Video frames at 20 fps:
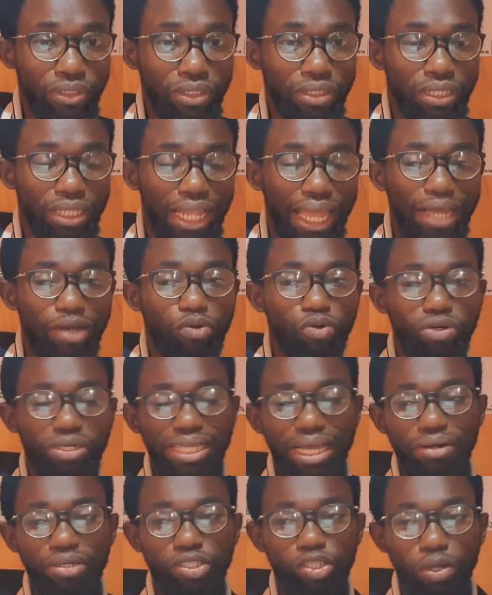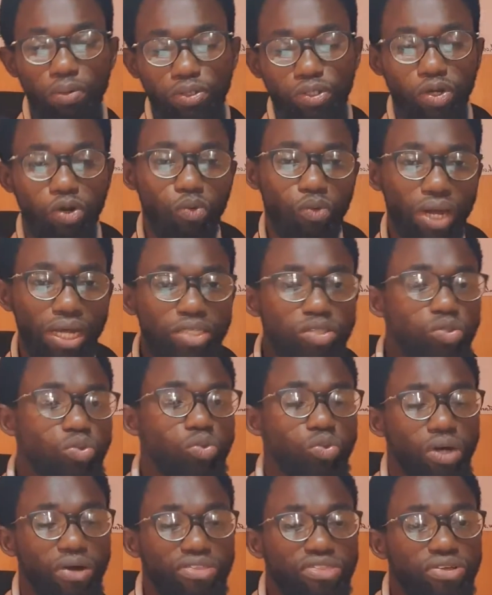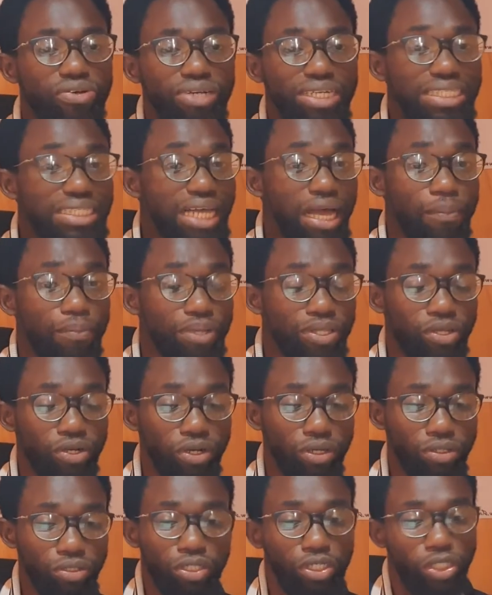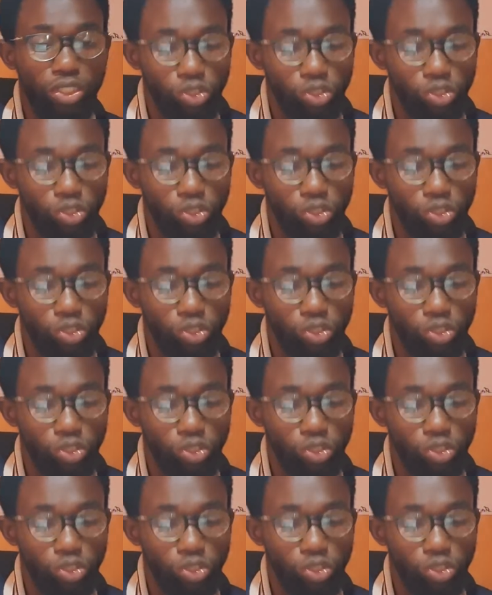Like, oh, there is option 1, 2, or 3, it can be done.